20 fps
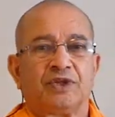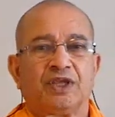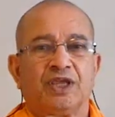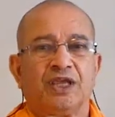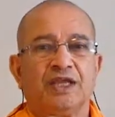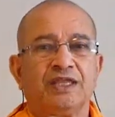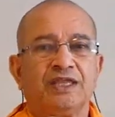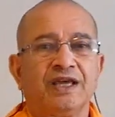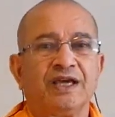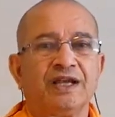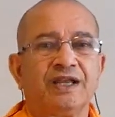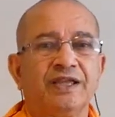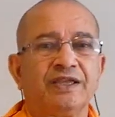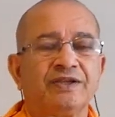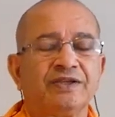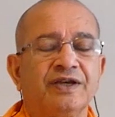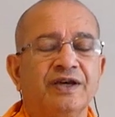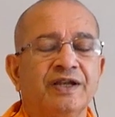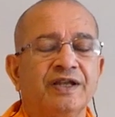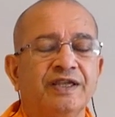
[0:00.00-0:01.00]
Kedar
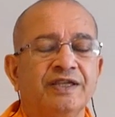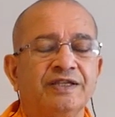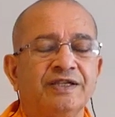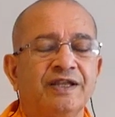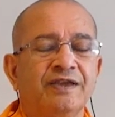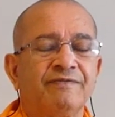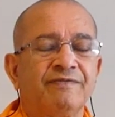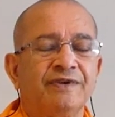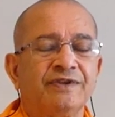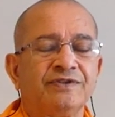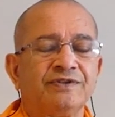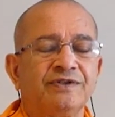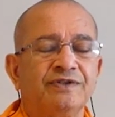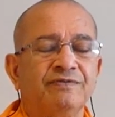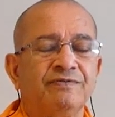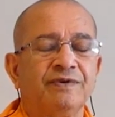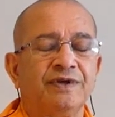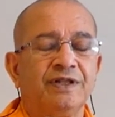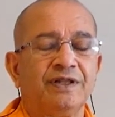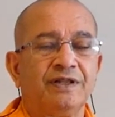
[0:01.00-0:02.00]
has arranged a
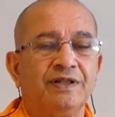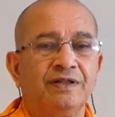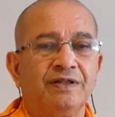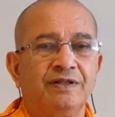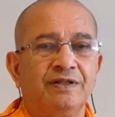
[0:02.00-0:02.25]
festival